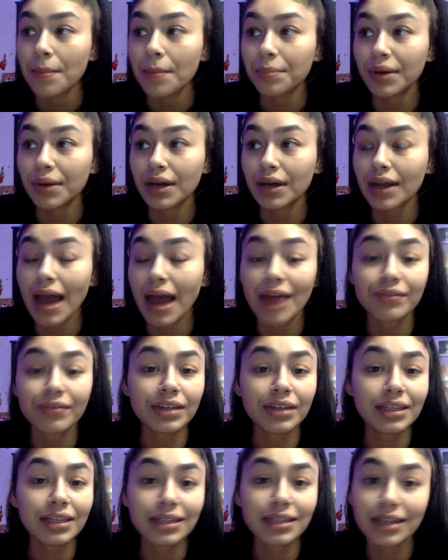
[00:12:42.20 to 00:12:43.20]
but I
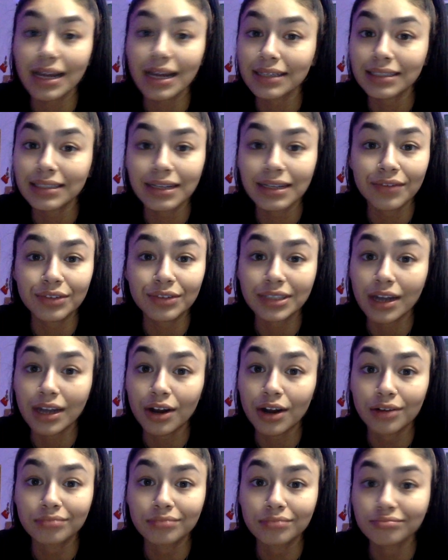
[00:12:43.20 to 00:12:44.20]
really did not see a difference at
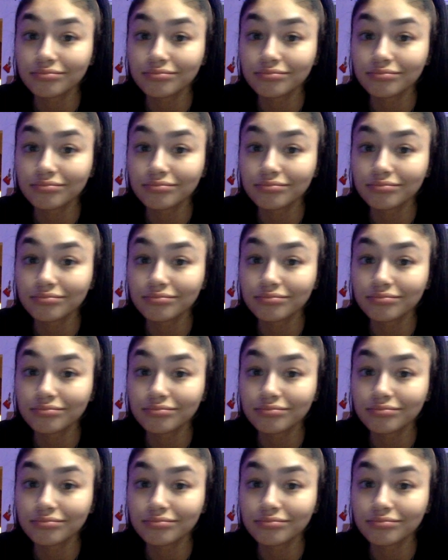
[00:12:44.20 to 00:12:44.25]
all.